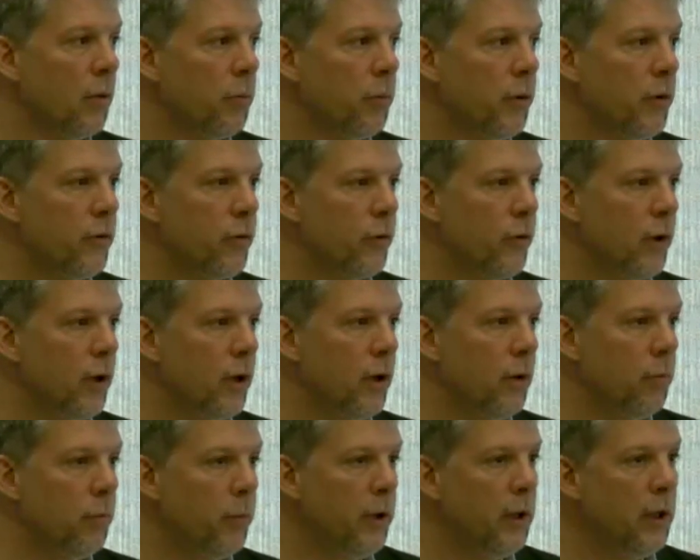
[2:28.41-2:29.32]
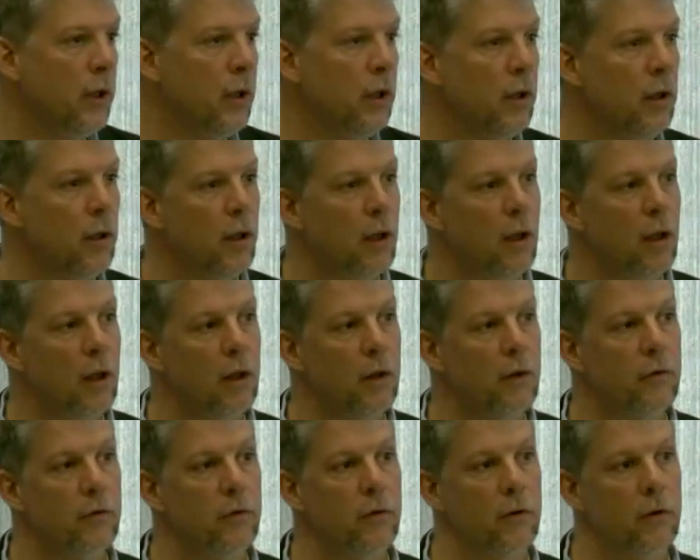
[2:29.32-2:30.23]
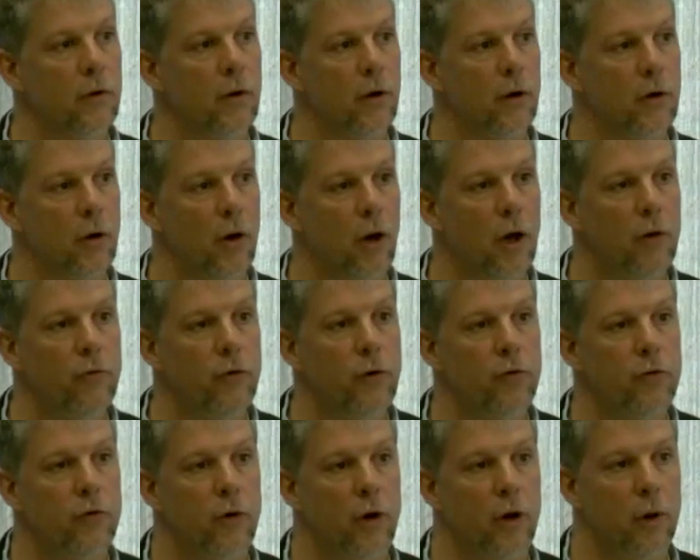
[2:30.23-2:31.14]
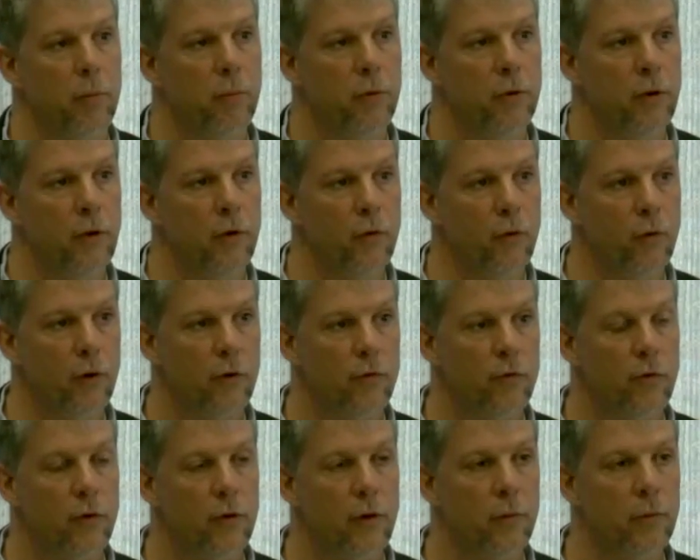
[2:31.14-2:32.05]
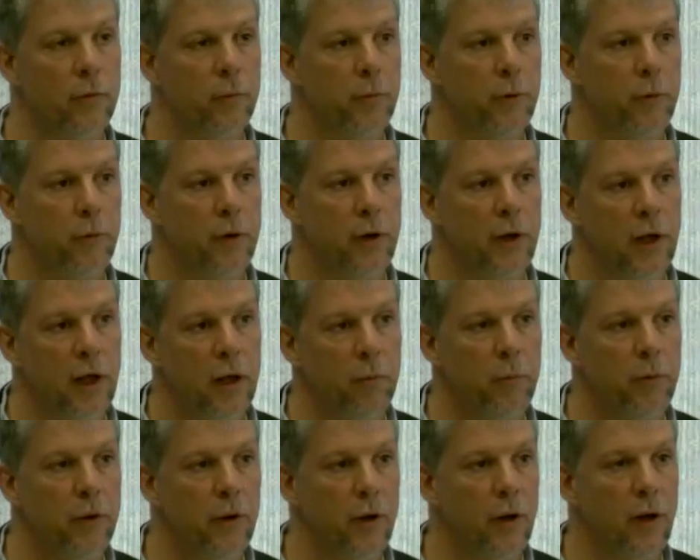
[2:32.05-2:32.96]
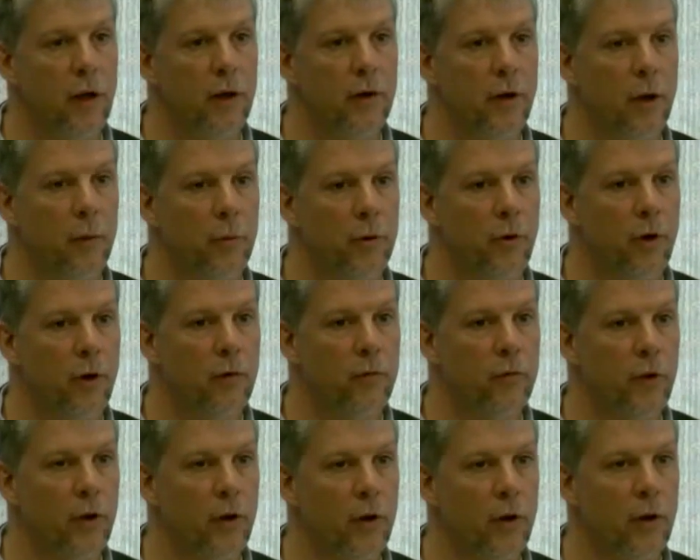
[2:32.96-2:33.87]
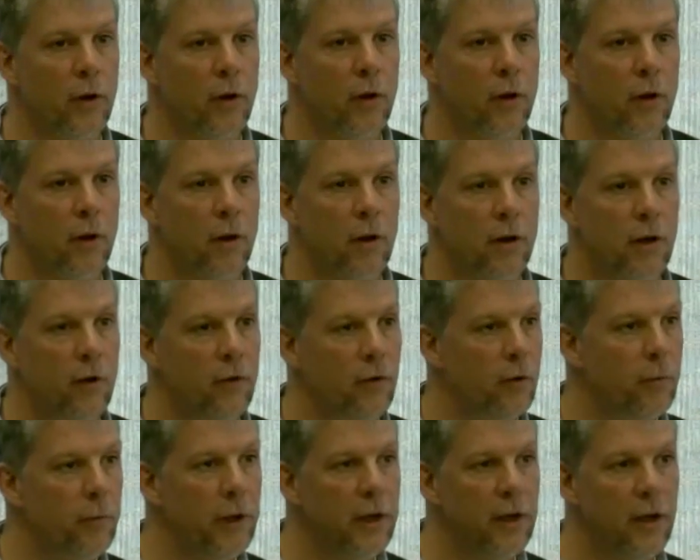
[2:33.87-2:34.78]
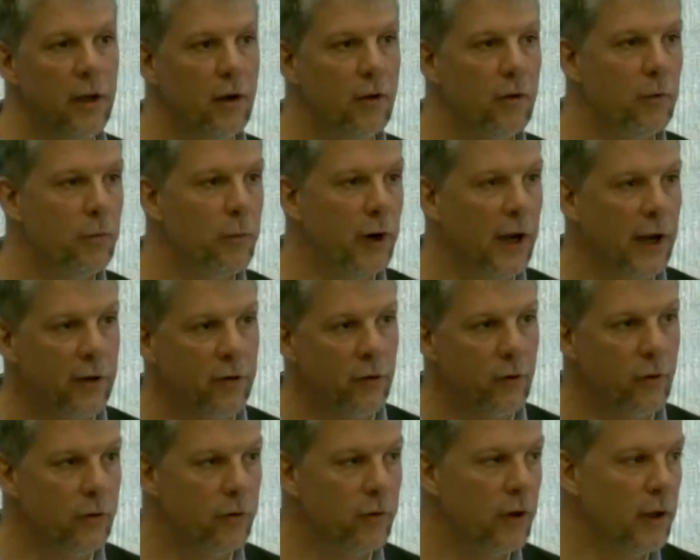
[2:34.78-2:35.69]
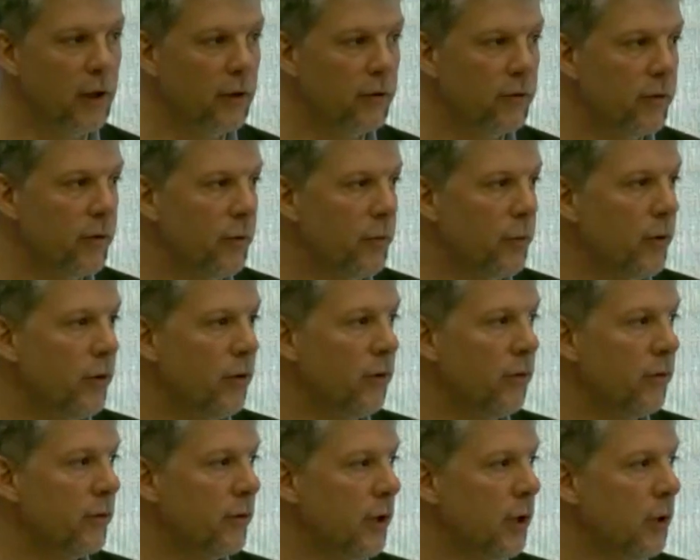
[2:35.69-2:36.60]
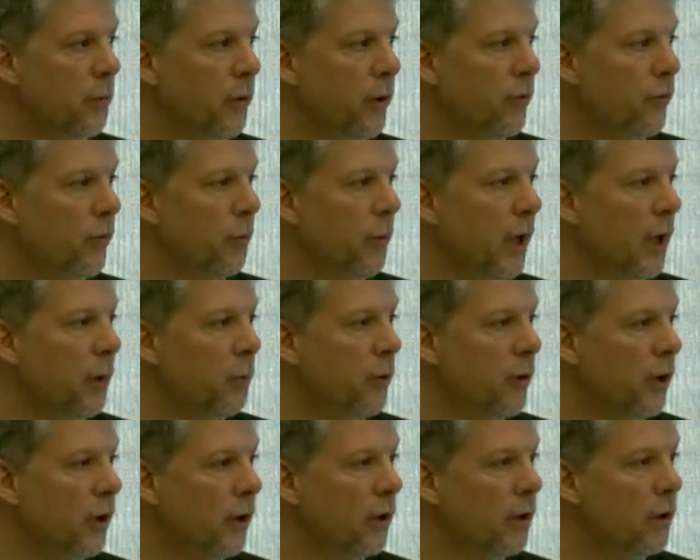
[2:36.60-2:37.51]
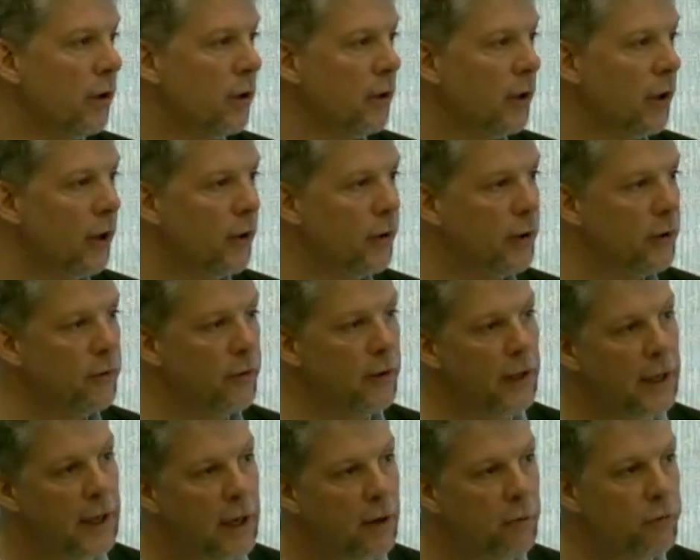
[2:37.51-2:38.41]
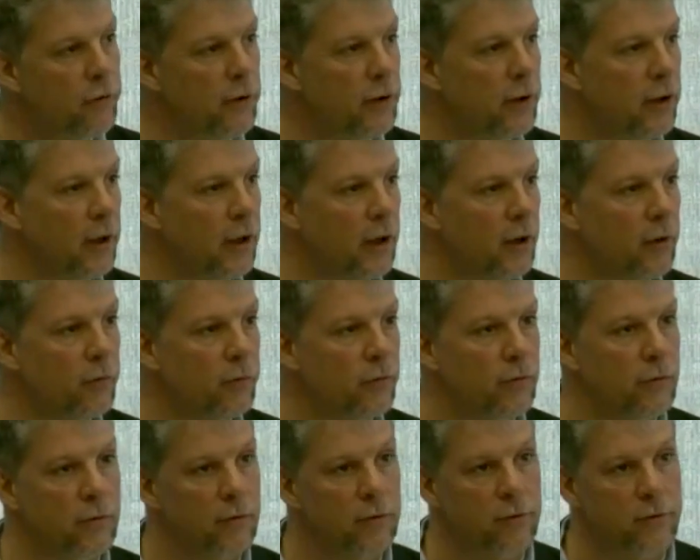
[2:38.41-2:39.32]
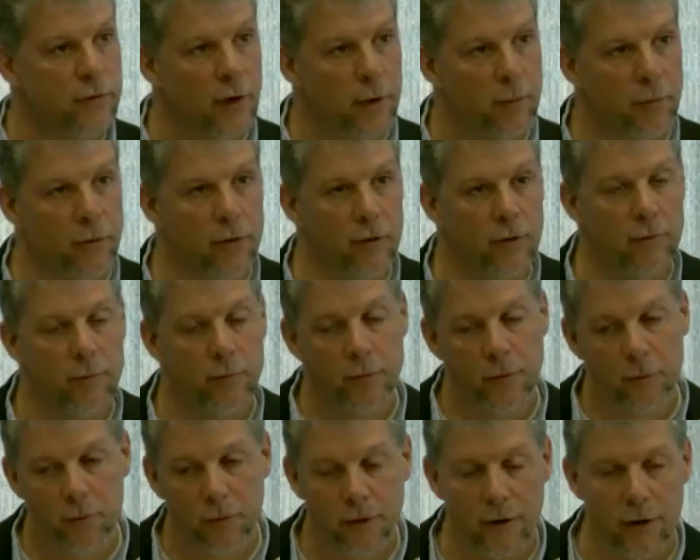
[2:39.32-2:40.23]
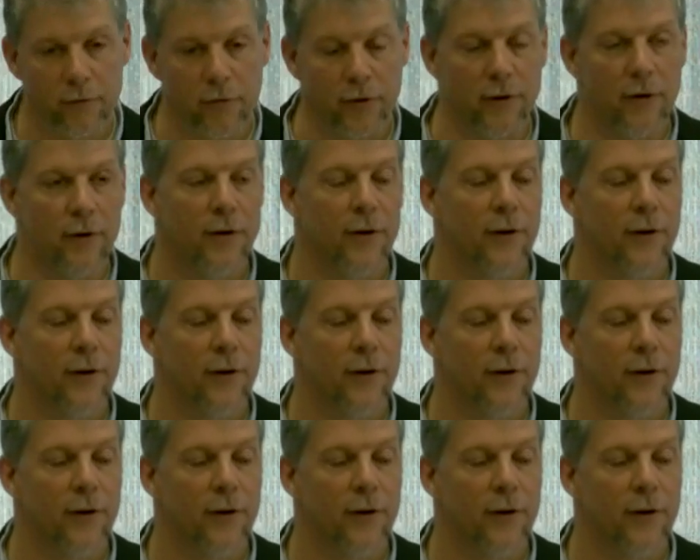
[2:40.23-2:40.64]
between me and a coffee shop in order for them to be able to hand me a hot cup of coffee. Now, there are many other practical things that will keep that from happening. I'll get the half decaf, double, but whatever.